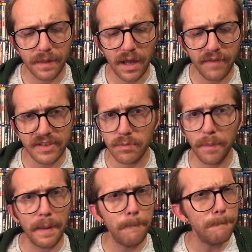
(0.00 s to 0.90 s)
Invisible
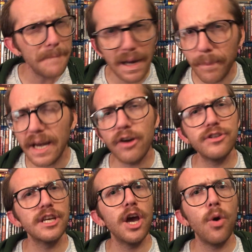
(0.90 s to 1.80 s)
Man many years
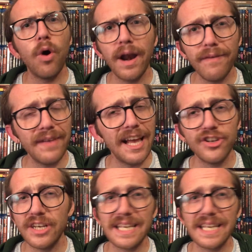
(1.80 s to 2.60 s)
ago on a VHS.